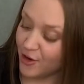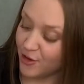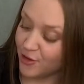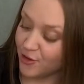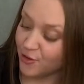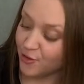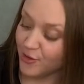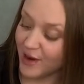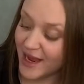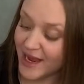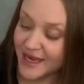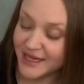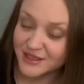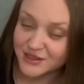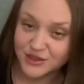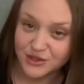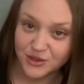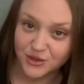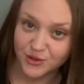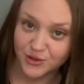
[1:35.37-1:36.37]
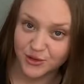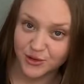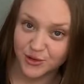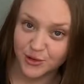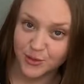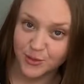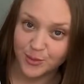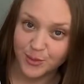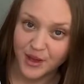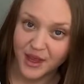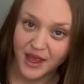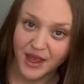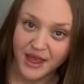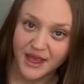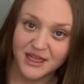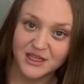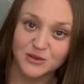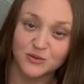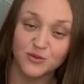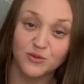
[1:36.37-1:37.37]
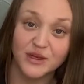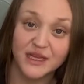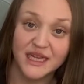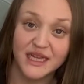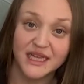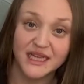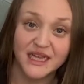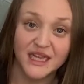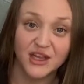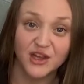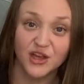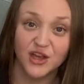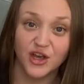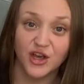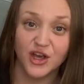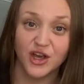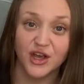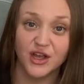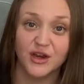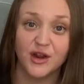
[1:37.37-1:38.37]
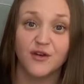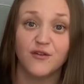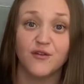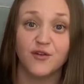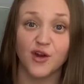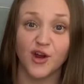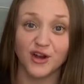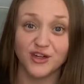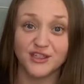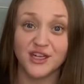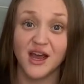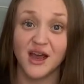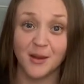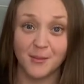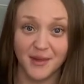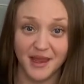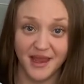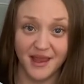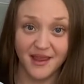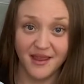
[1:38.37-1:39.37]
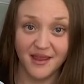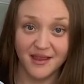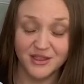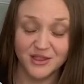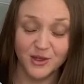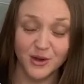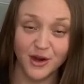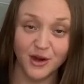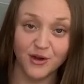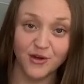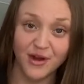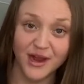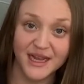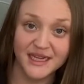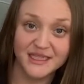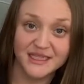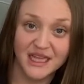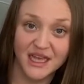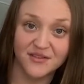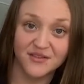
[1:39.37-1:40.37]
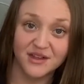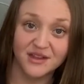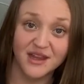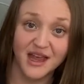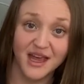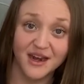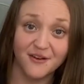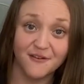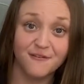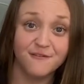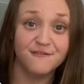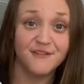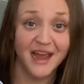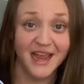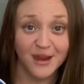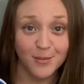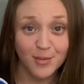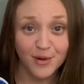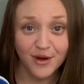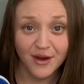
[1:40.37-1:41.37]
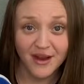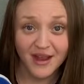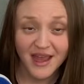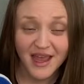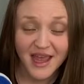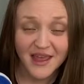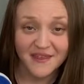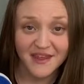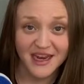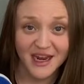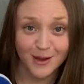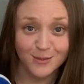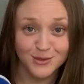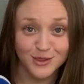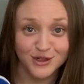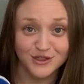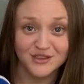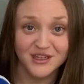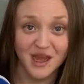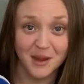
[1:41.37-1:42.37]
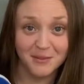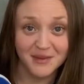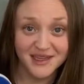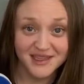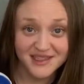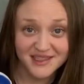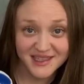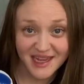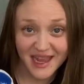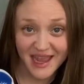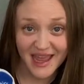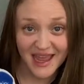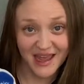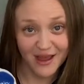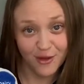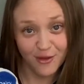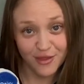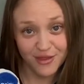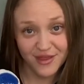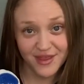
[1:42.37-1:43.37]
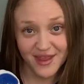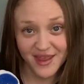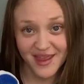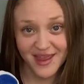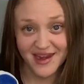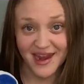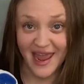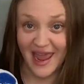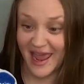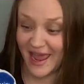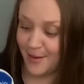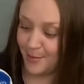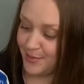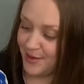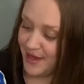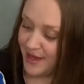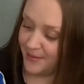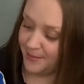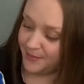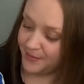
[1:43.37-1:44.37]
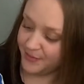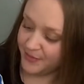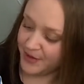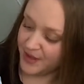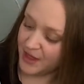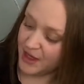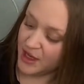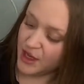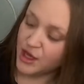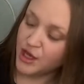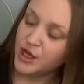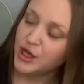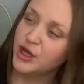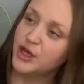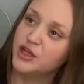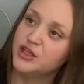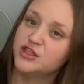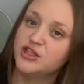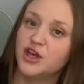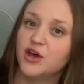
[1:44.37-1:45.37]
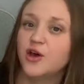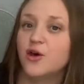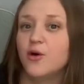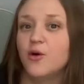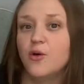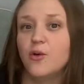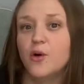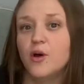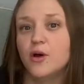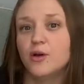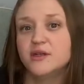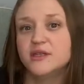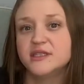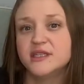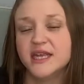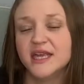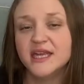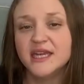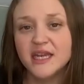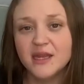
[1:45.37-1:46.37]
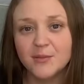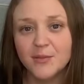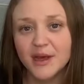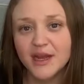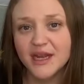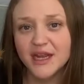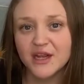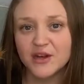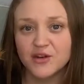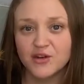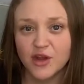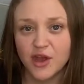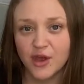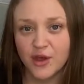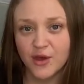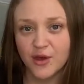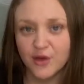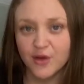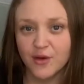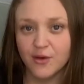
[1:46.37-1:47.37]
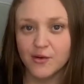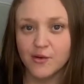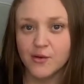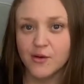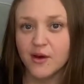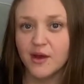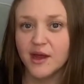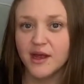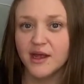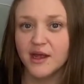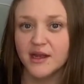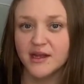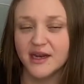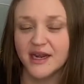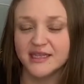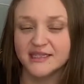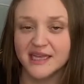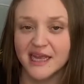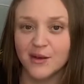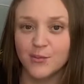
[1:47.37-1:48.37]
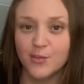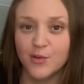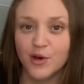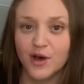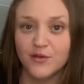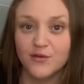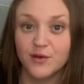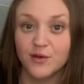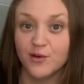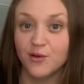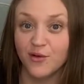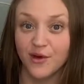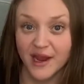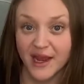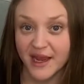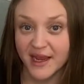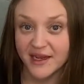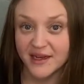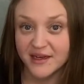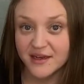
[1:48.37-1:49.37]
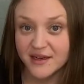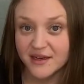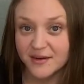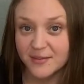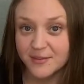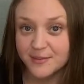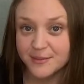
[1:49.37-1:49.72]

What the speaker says: our grains group is really good for our tummy. So our grains have a lot of fiber that helps our tummy stay healthy and happy. So does anybody know an example of a grain?